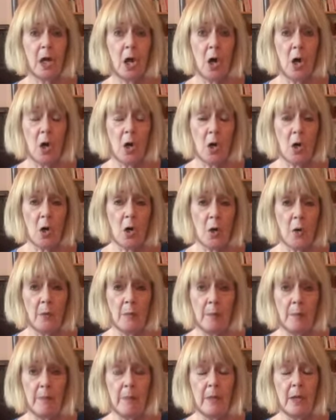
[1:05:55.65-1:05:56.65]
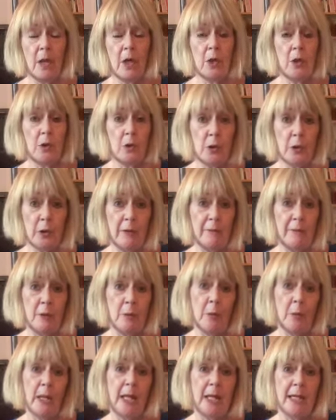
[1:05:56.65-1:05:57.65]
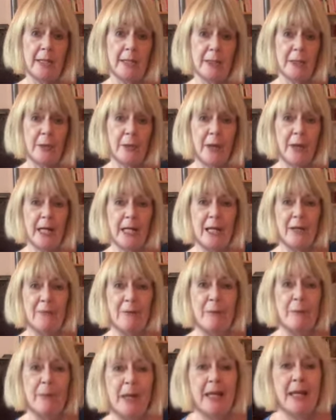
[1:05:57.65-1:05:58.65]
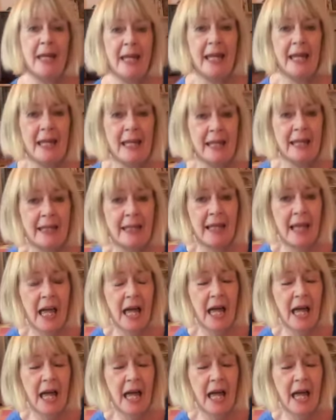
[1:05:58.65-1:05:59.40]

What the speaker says: calm, joyful week. So thank you for being here.